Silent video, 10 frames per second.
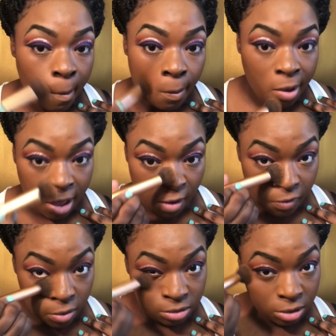But if
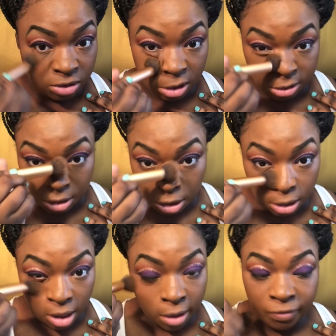you suggest
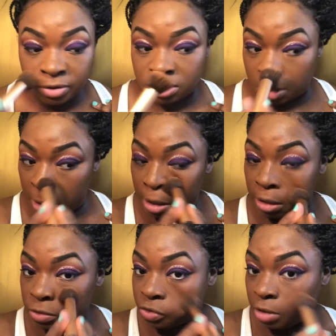anything for skin
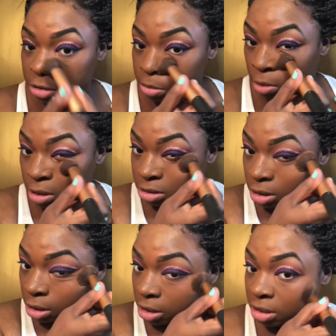and stretch marks,
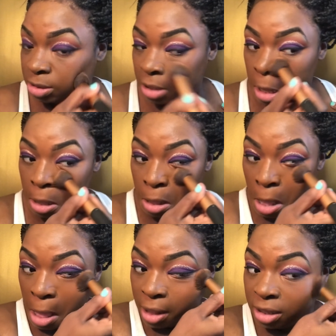at least
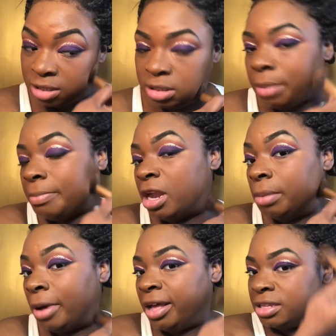to
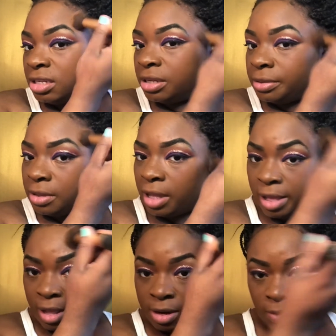minimize it.
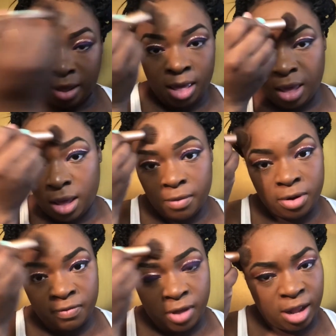I know I can't get rid
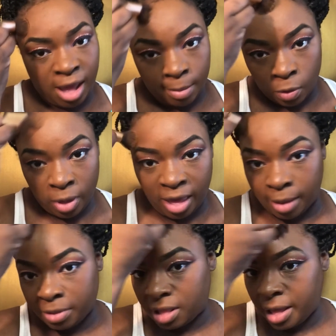of it, and I'm okay
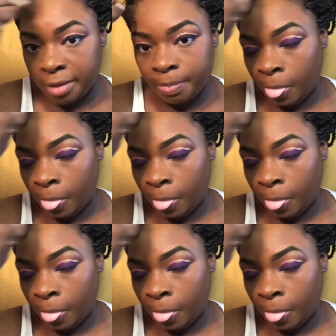with that.